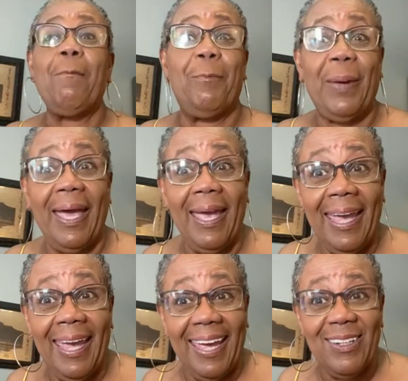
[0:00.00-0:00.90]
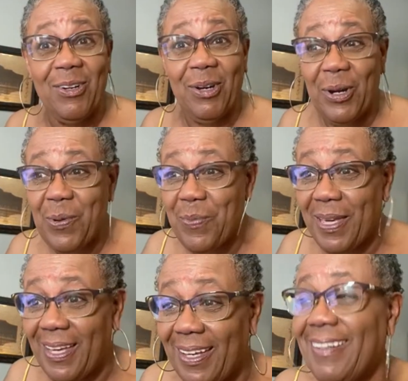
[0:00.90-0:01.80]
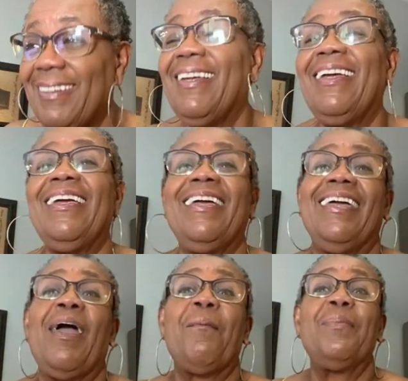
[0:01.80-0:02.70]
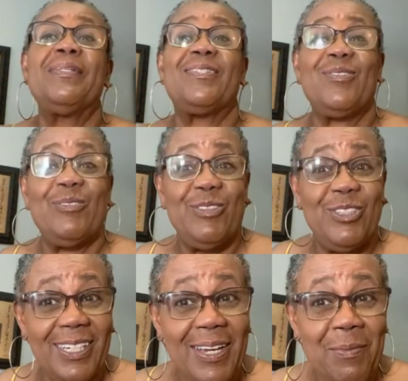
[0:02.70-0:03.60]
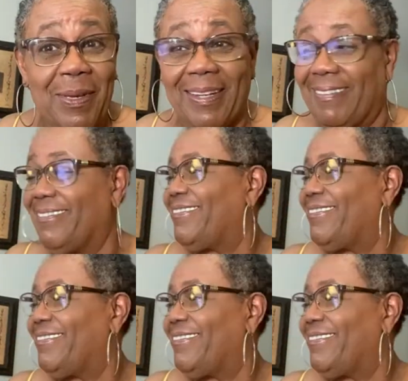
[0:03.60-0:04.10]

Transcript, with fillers: Bad. You hear me? Mr. Jimmy.